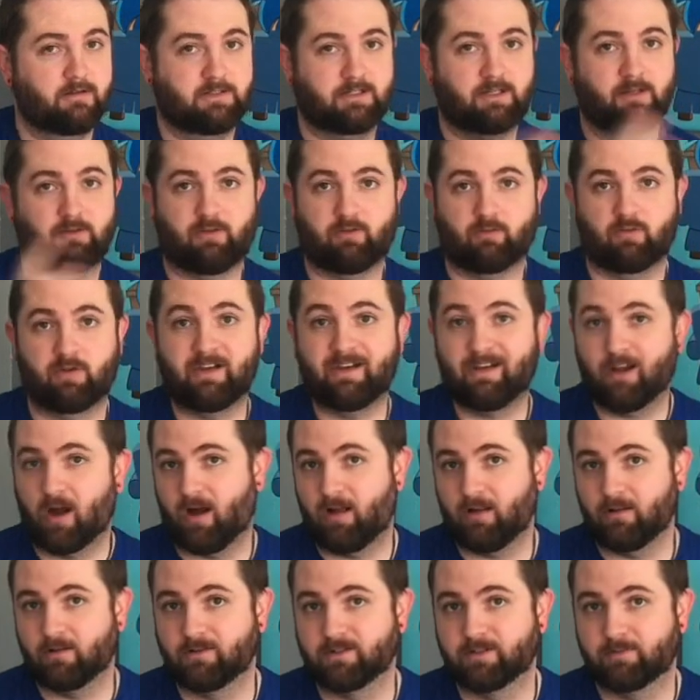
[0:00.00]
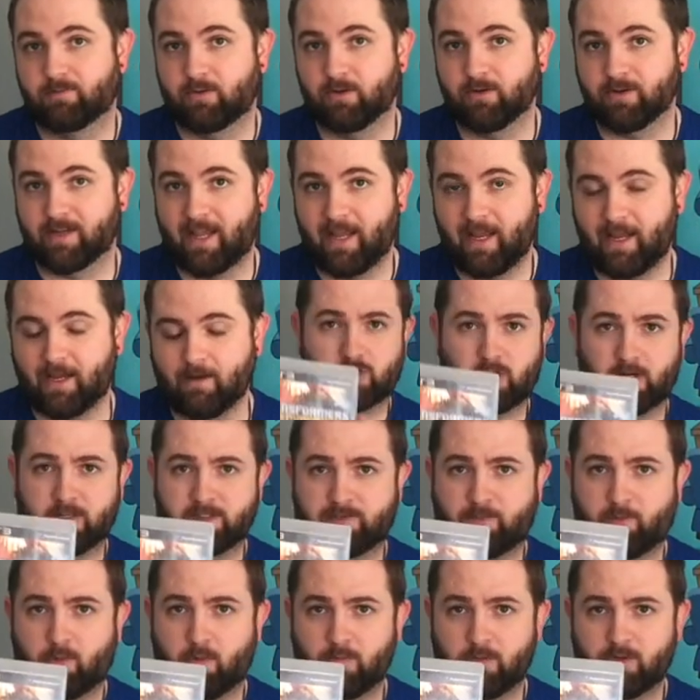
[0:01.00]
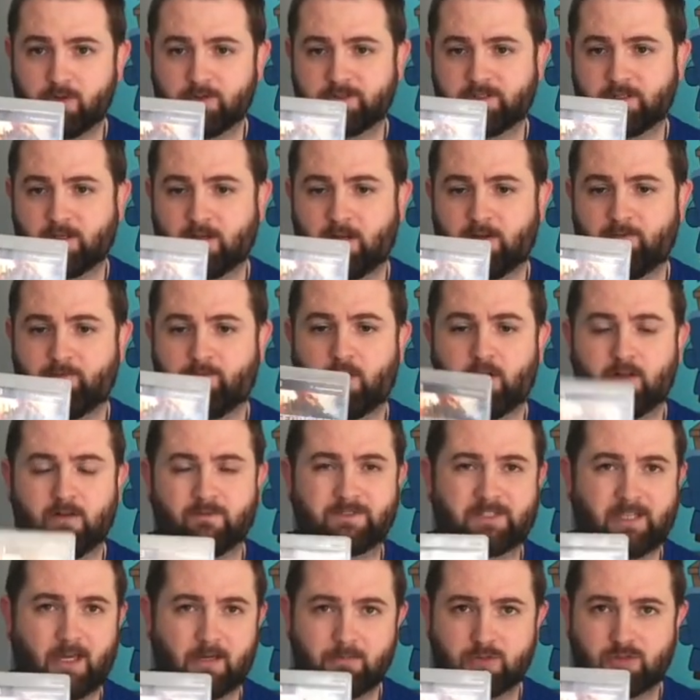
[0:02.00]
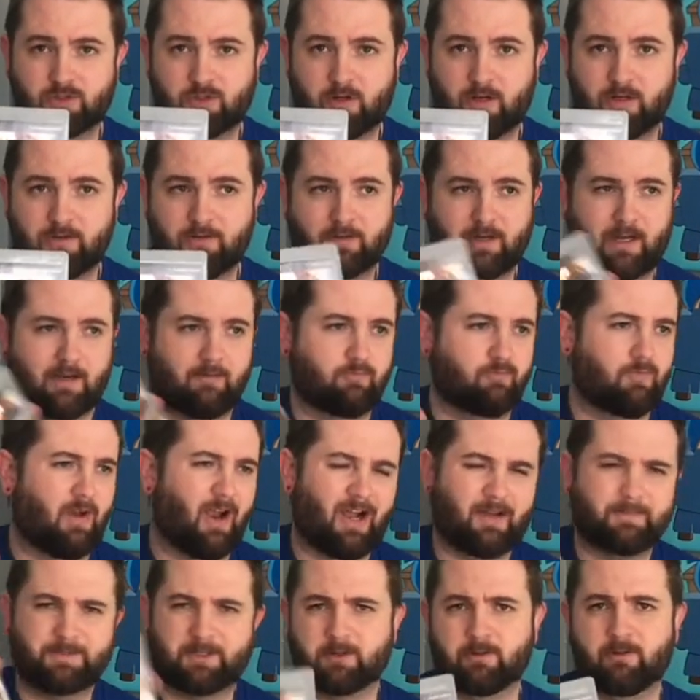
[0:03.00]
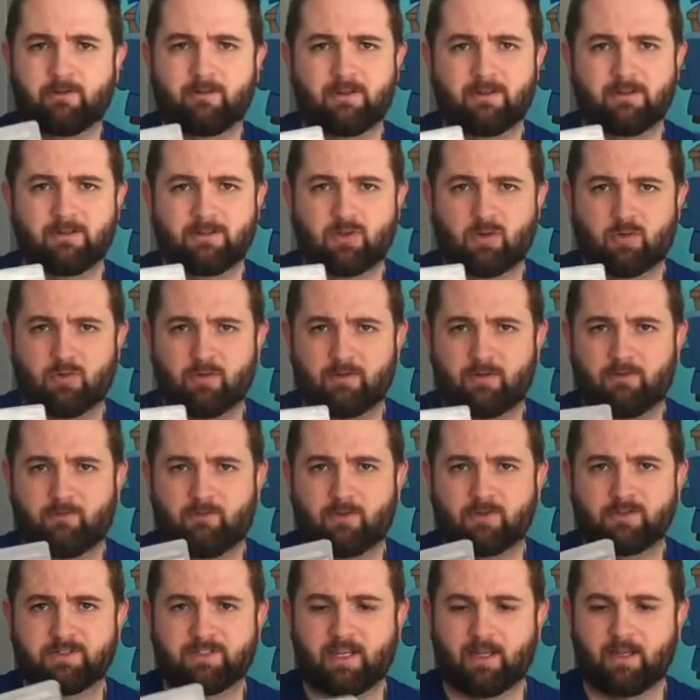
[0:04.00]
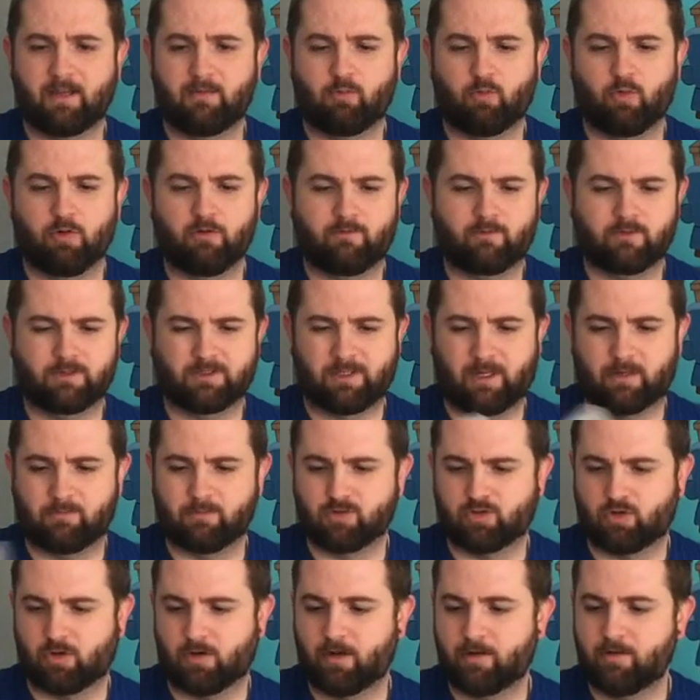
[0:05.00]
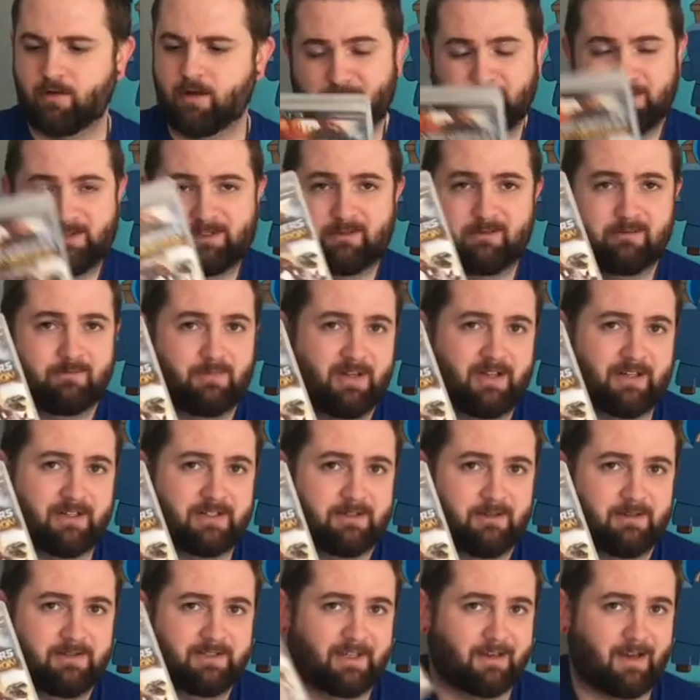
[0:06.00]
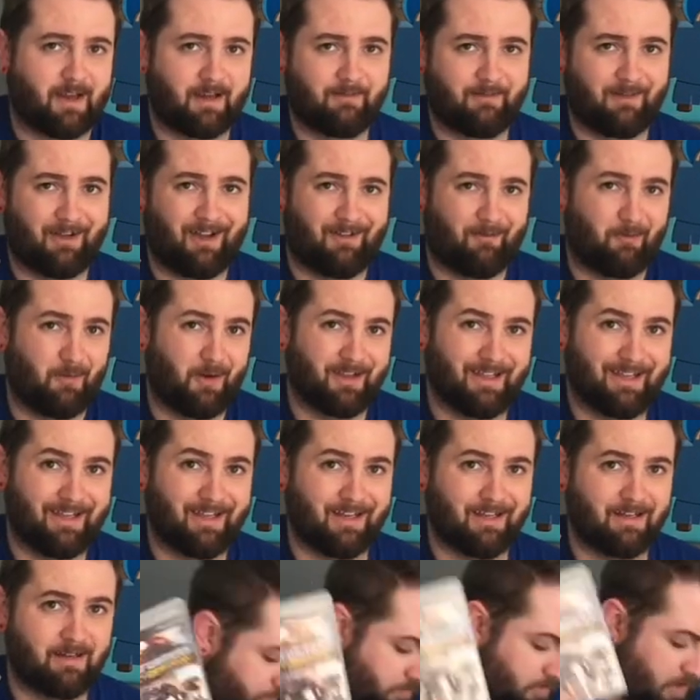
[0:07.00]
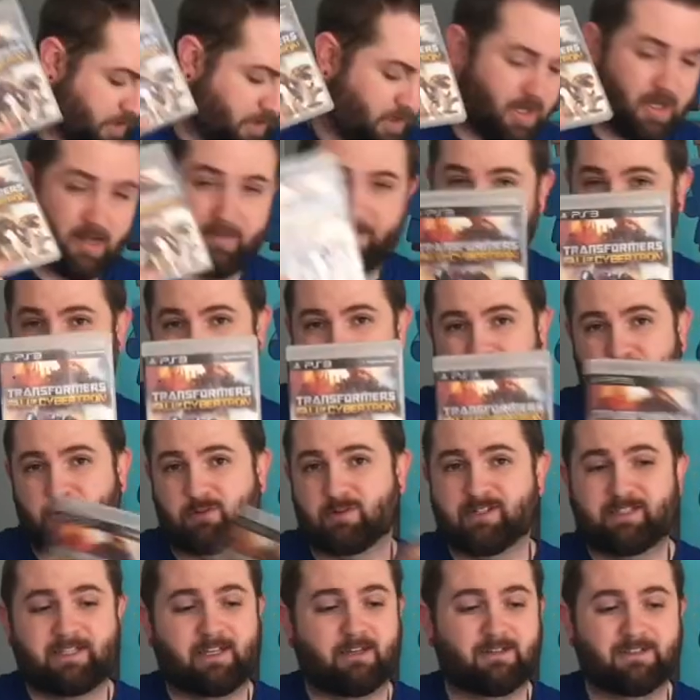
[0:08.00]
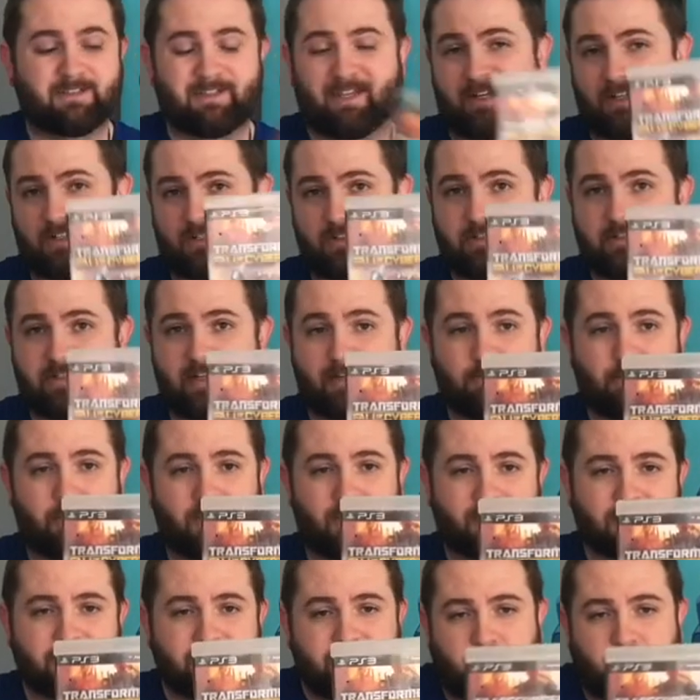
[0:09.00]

to $3 per game. Transformers Fall of Cybertron. I absolutely adored the first game, War for Cybertron. It was $3, so I was like, I want to get it. The average retail is actually $10,